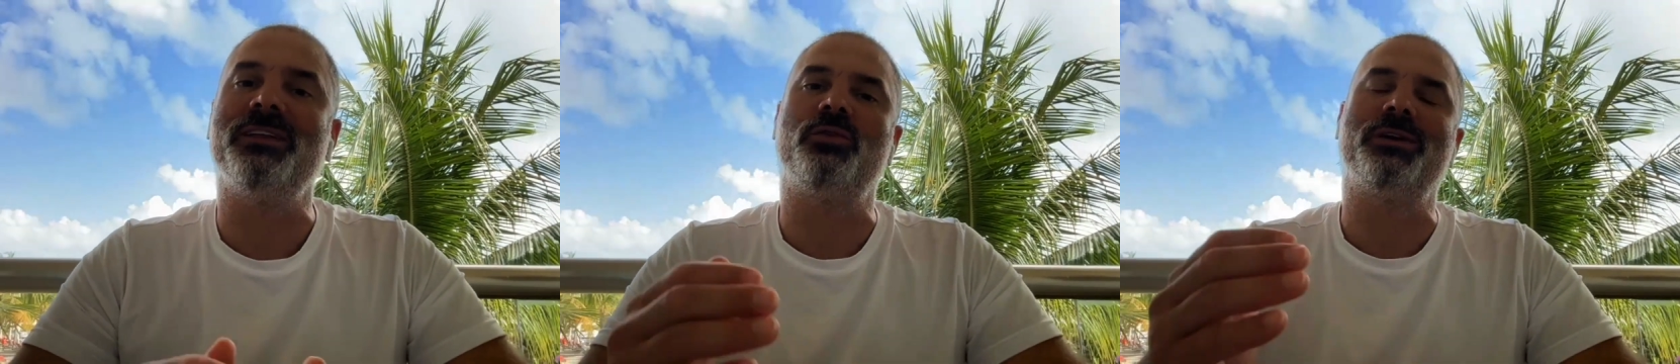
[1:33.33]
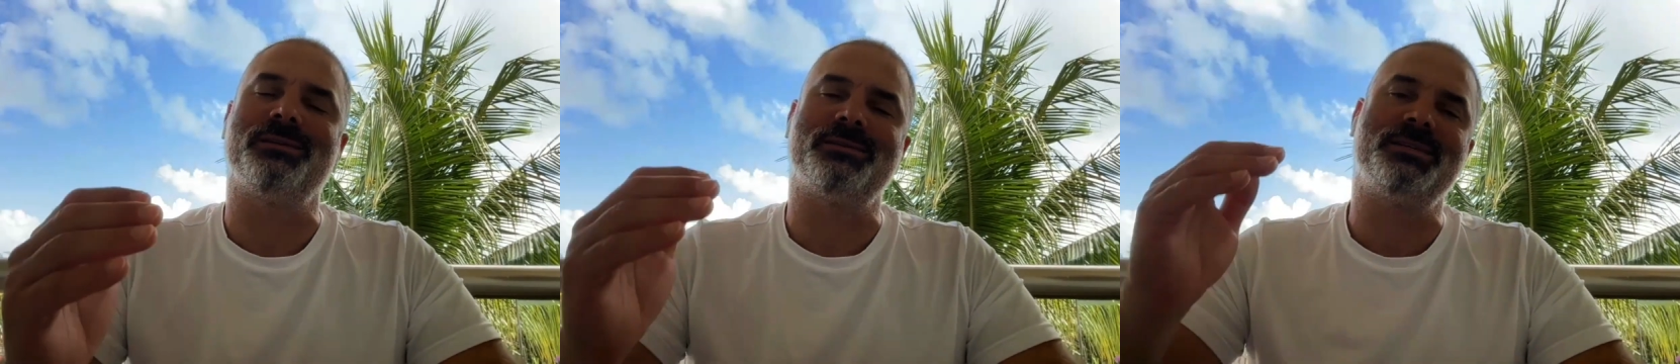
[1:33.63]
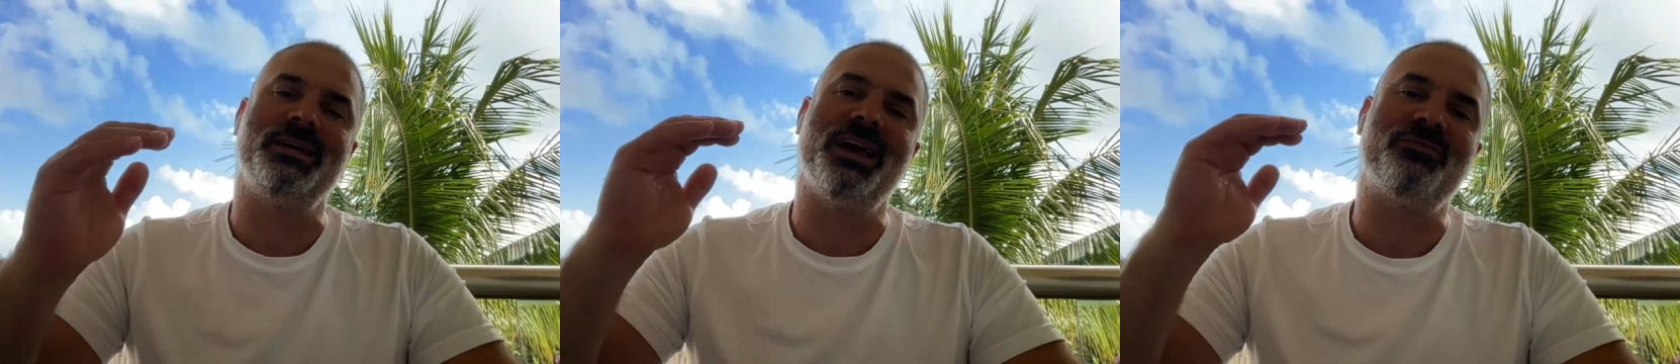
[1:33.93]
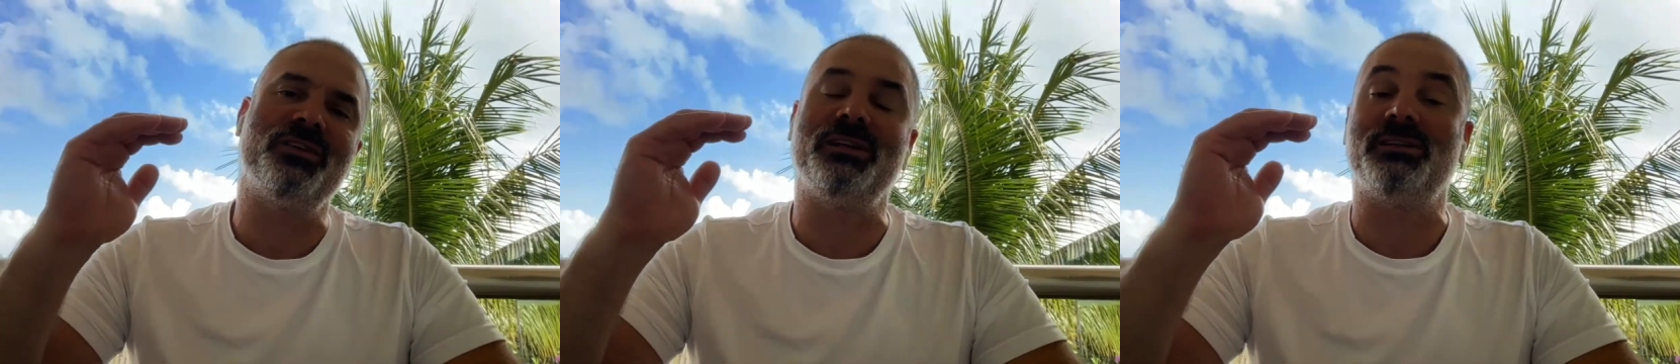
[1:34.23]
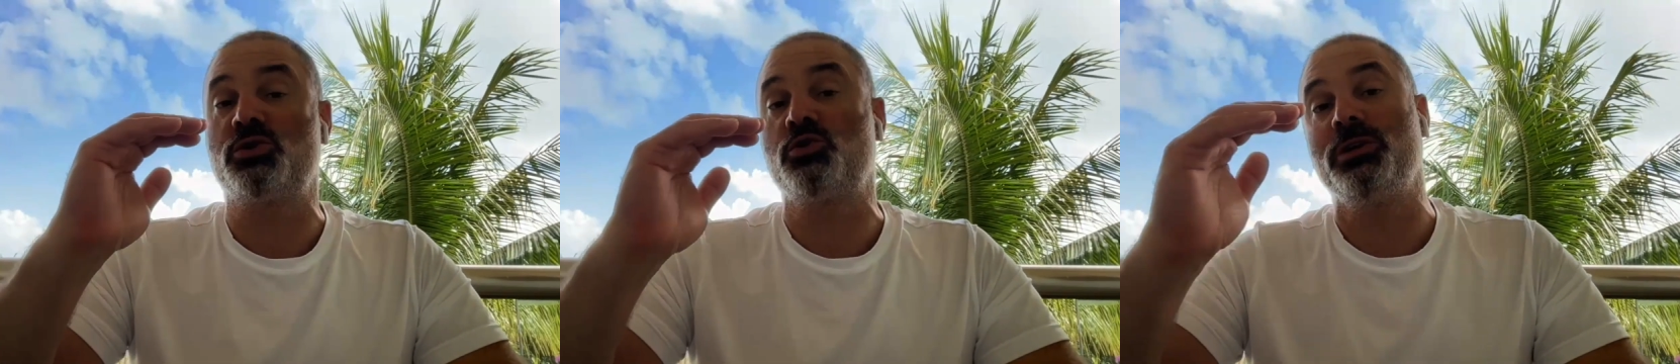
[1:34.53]
and you can see
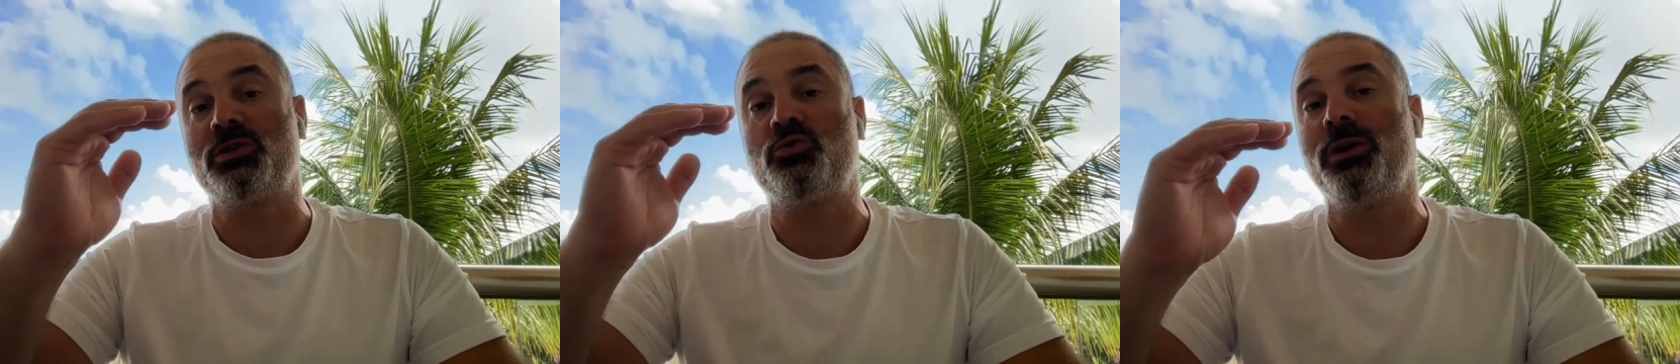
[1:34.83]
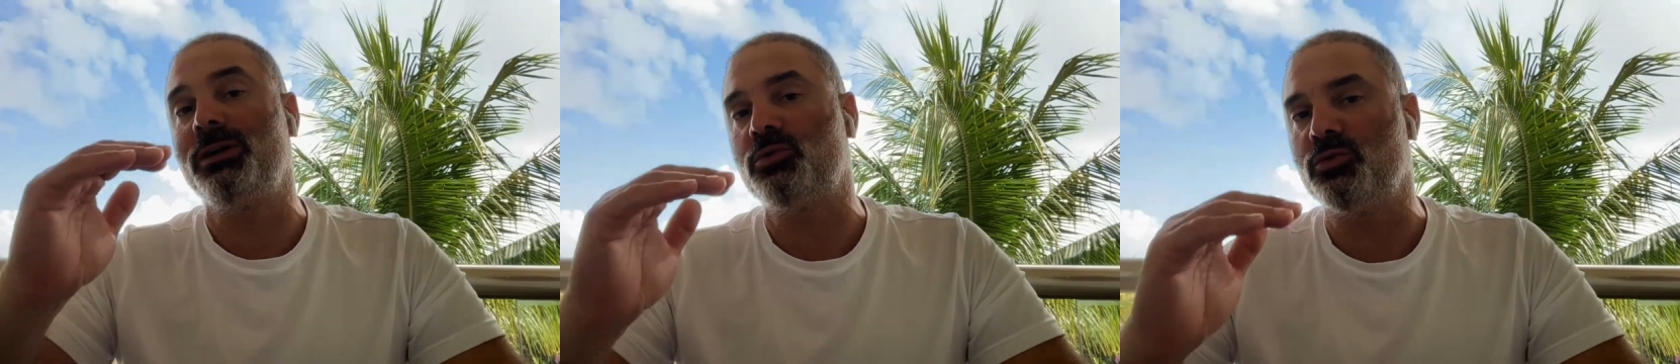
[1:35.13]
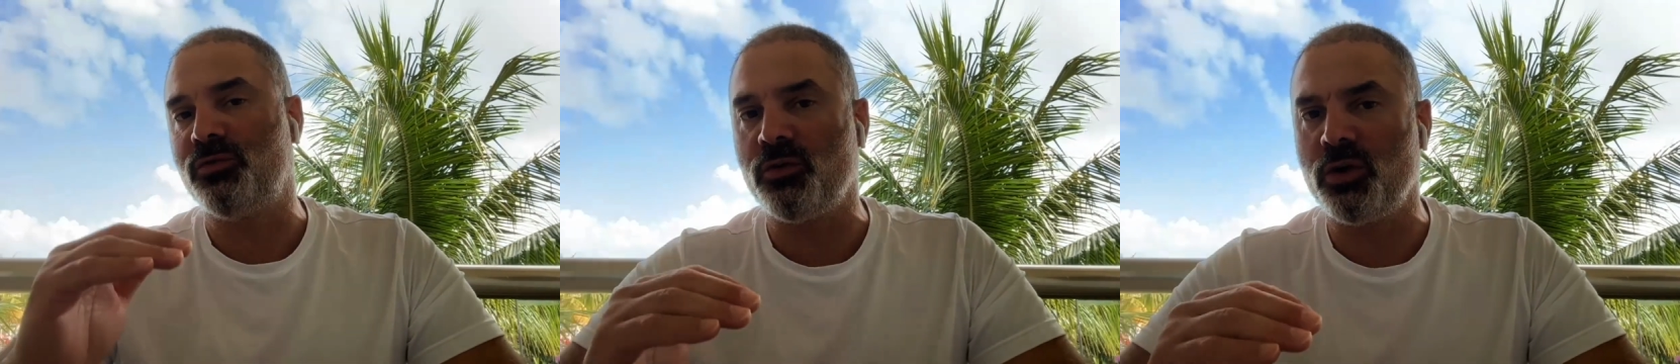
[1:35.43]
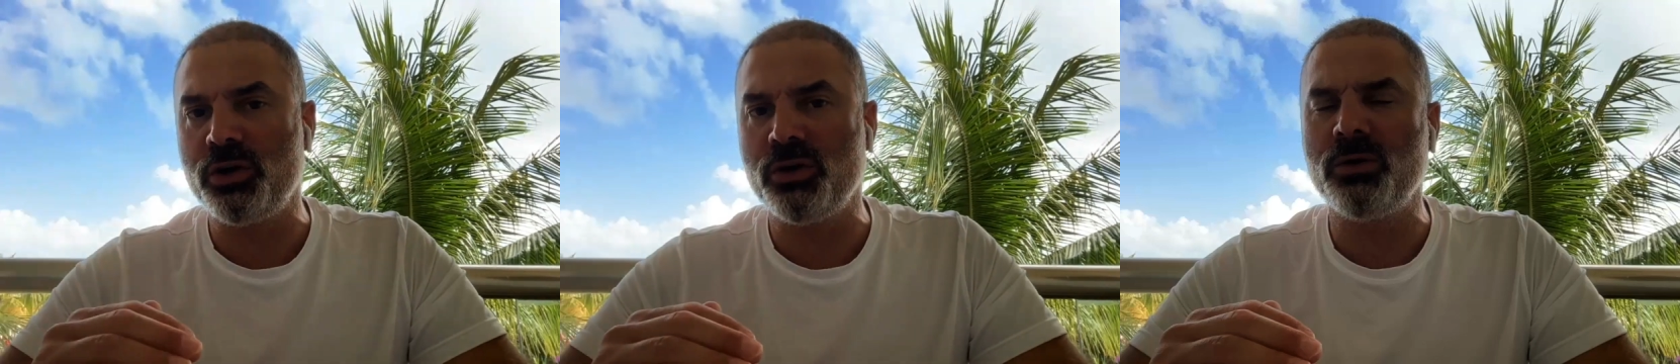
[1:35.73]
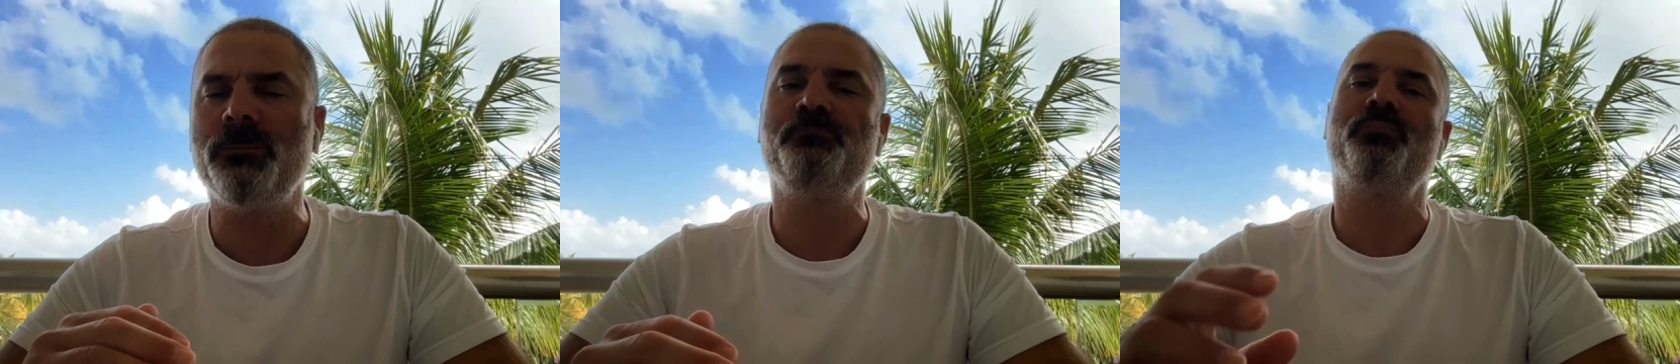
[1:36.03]
everything that Zoho is going to do for you